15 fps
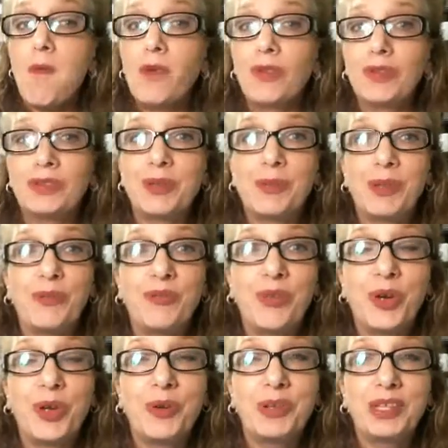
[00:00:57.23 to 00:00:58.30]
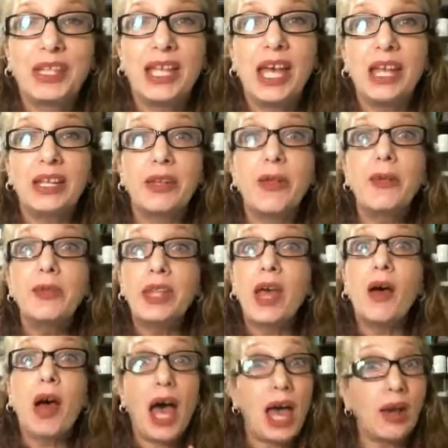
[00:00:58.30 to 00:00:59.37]
little something for you at the end.
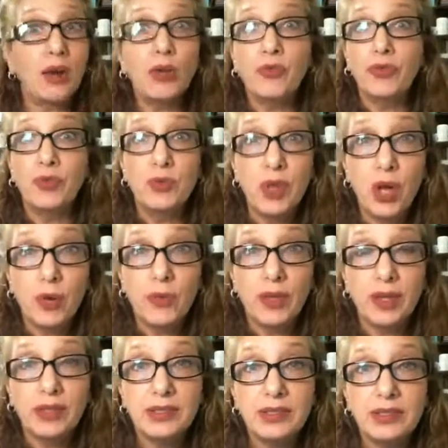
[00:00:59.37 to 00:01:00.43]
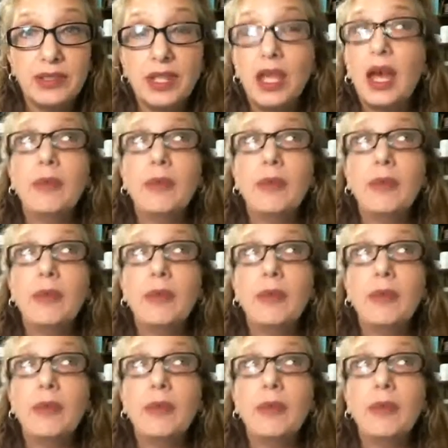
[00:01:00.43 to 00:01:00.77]
Now, I don't know if you know this.